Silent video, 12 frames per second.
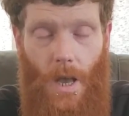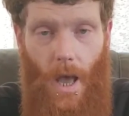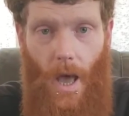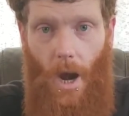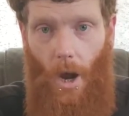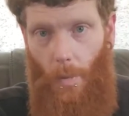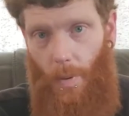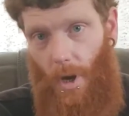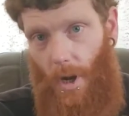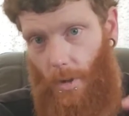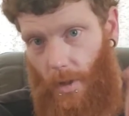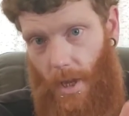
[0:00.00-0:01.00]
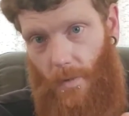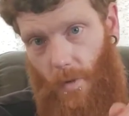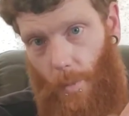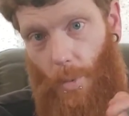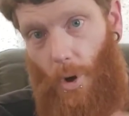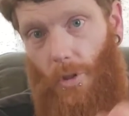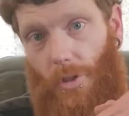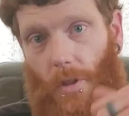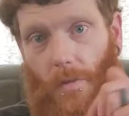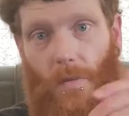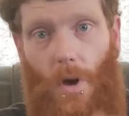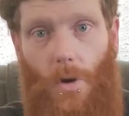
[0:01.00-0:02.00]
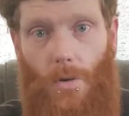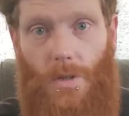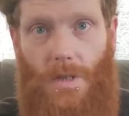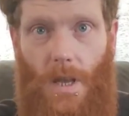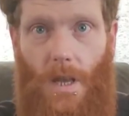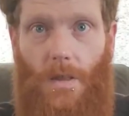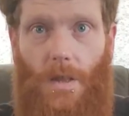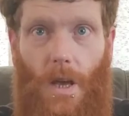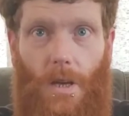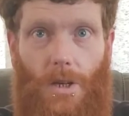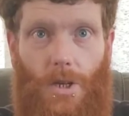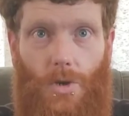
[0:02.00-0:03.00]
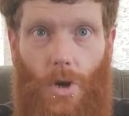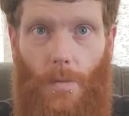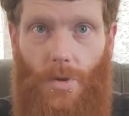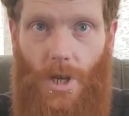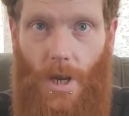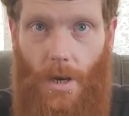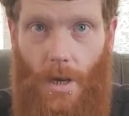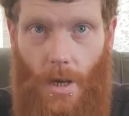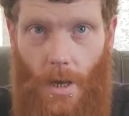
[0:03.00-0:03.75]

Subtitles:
And I'll put a link for both of those in the description.